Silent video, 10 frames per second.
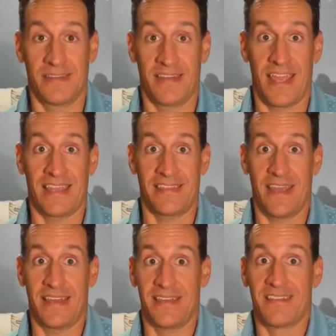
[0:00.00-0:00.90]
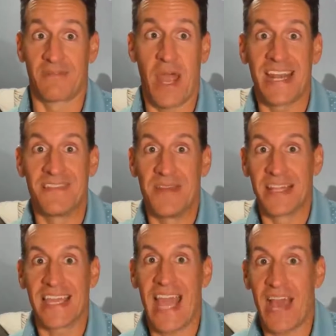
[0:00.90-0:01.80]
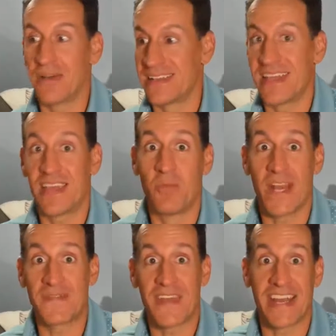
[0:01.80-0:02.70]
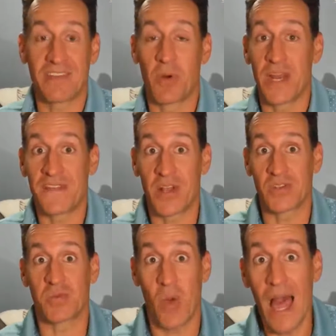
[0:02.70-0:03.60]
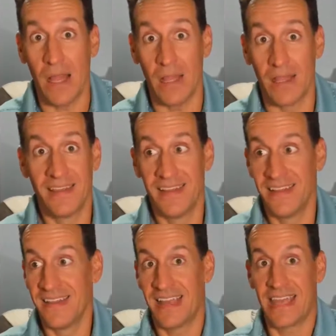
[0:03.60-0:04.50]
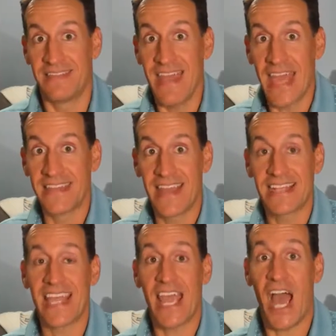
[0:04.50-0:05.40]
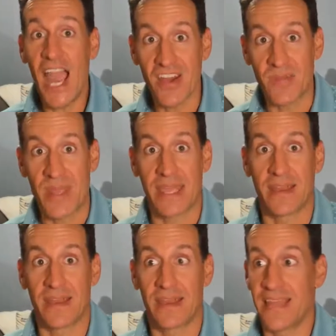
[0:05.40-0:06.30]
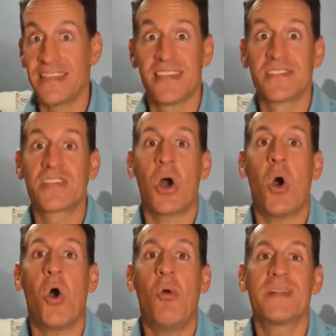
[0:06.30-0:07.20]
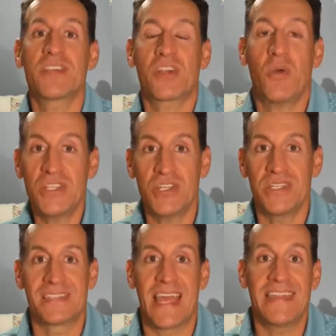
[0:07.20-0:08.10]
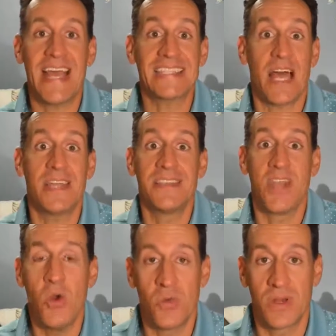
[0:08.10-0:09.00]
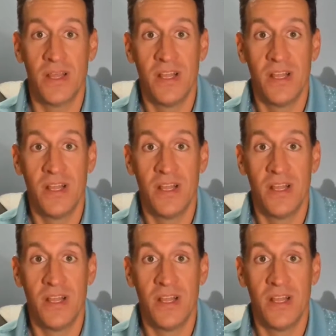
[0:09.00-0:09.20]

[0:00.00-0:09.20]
and and right i mean like how and what if that what if it goes well and then they they hire me and then there's a whole bunch of questions and that's unknown